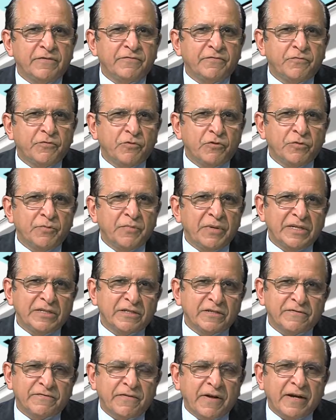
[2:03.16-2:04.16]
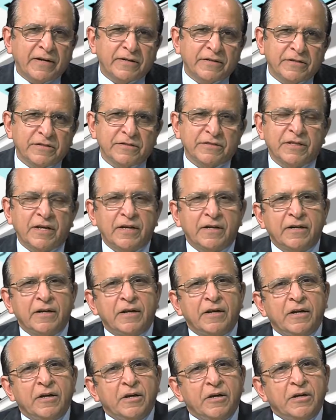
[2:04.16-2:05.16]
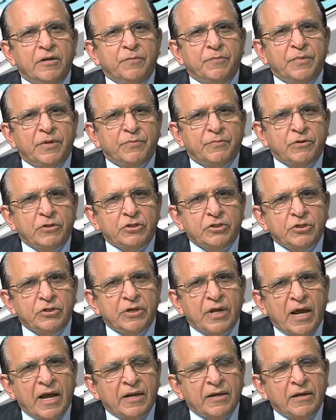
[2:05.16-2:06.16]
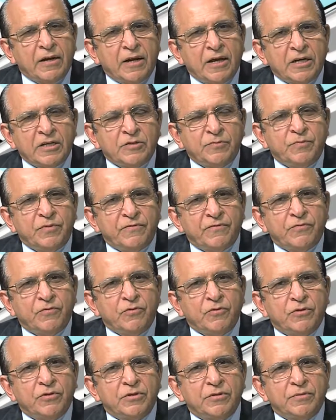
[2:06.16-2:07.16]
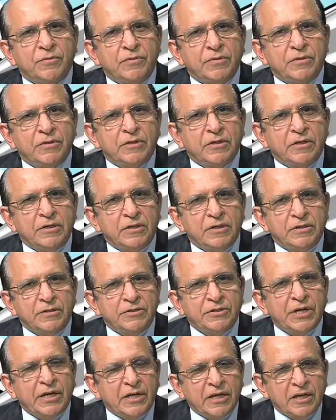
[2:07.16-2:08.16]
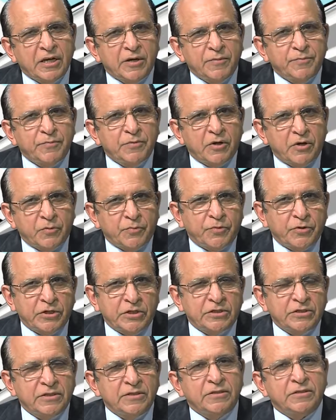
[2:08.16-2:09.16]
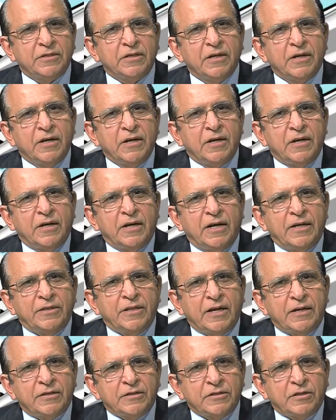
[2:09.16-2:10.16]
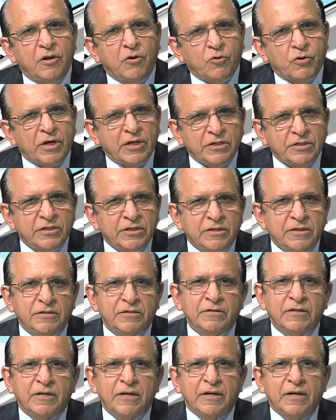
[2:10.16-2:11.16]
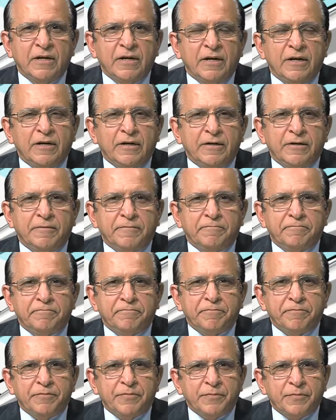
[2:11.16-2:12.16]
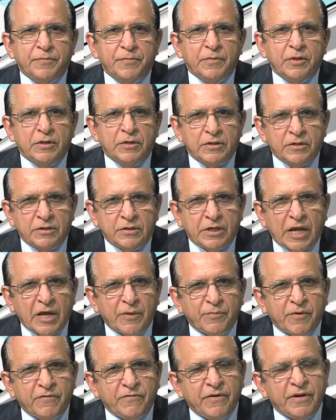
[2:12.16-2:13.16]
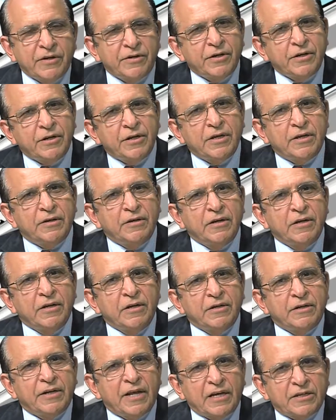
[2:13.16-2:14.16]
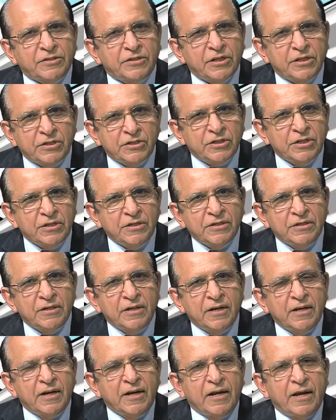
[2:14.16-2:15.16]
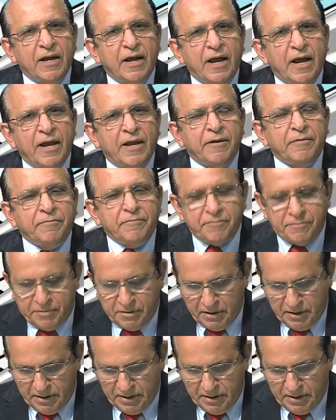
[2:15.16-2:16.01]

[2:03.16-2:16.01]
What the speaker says: four major factors that people should analyze before setting up corporations, and that is location, the type of entity, taxation, and